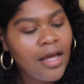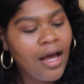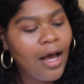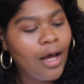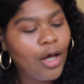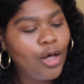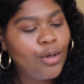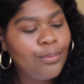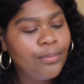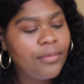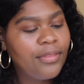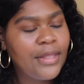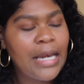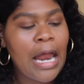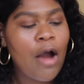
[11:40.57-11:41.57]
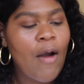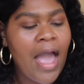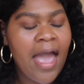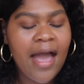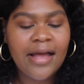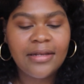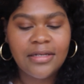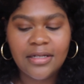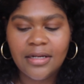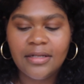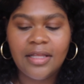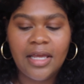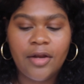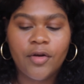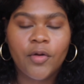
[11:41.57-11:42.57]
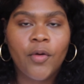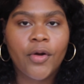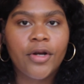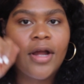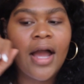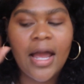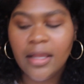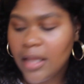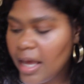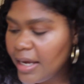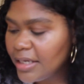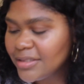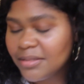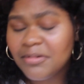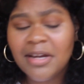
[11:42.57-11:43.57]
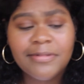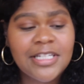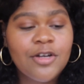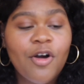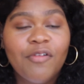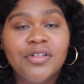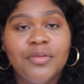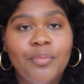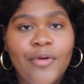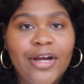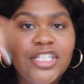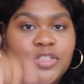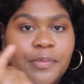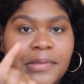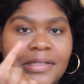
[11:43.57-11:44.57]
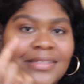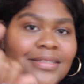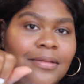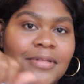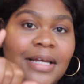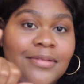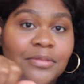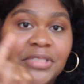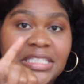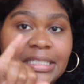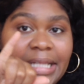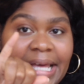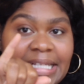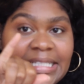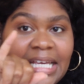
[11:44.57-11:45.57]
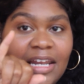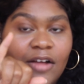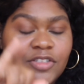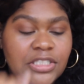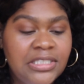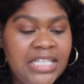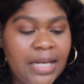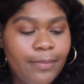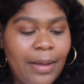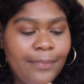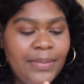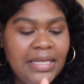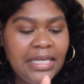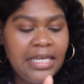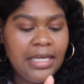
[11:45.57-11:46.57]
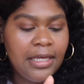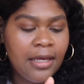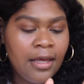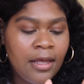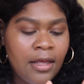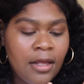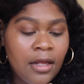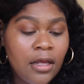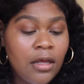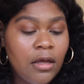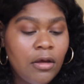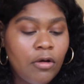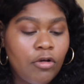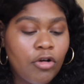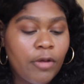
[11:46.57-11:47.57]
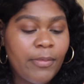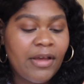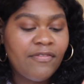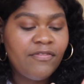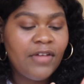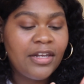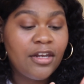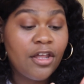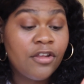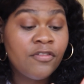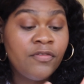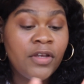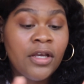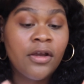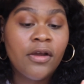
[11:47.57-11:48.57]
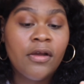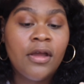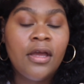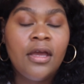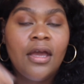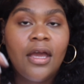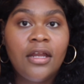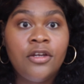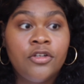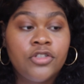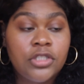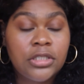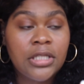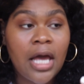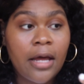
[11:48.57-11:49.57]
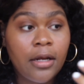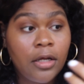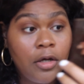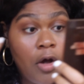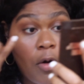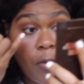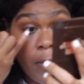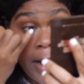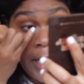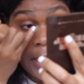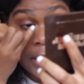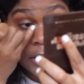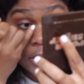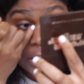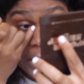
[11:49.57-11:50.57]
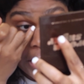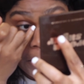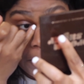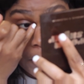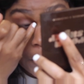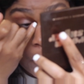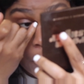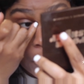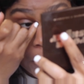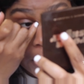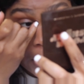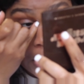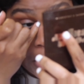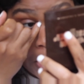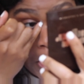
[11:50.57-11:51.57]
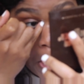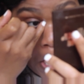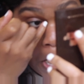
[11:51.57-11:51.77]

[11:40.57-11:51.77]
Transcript: then I'll add the inner corner highlight. And sometimes I go on with a brush, but sometimes I'm just lazy and I'll just take my pinky or my another finger, and you just kind of go right into the inner corner